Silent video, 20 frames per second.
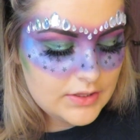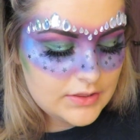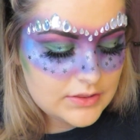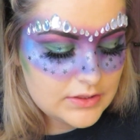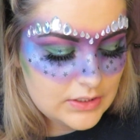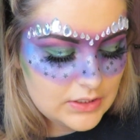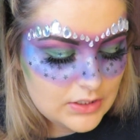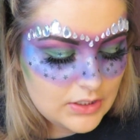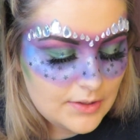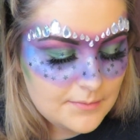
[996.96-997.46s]
I
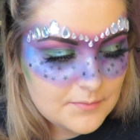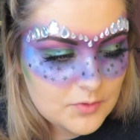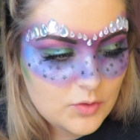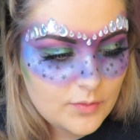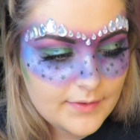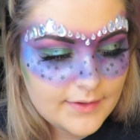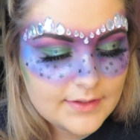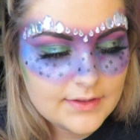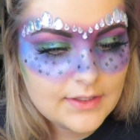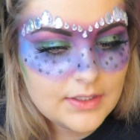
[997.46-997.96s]
think I'm
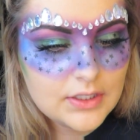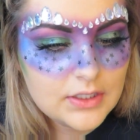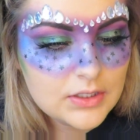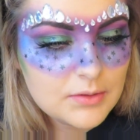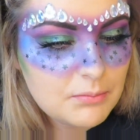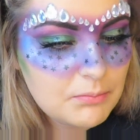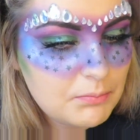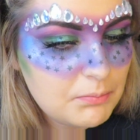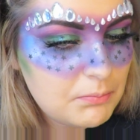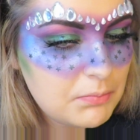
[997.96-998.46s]
quickly
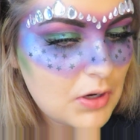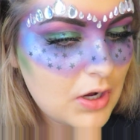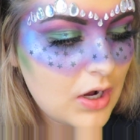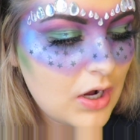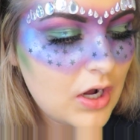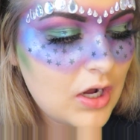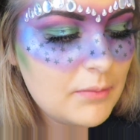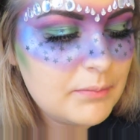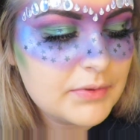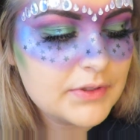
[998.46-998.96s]
gonna
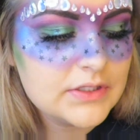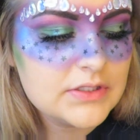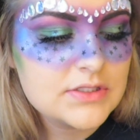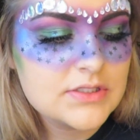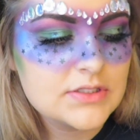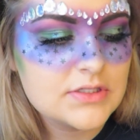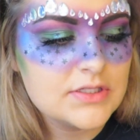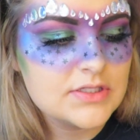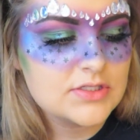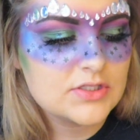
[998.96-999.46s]
pop
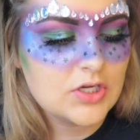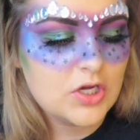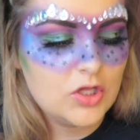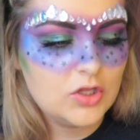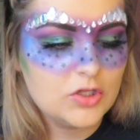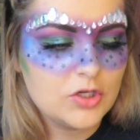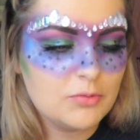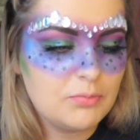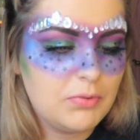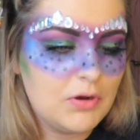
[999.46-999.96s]
into this
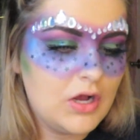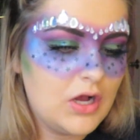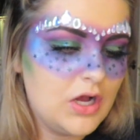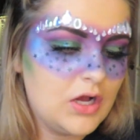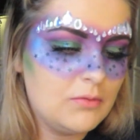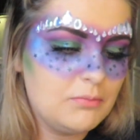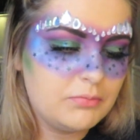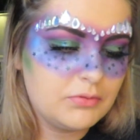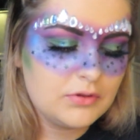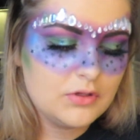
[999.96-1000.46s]

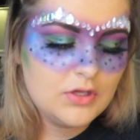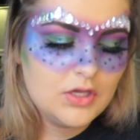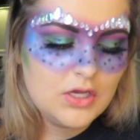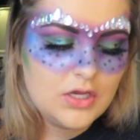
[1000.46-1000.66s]
ColourPop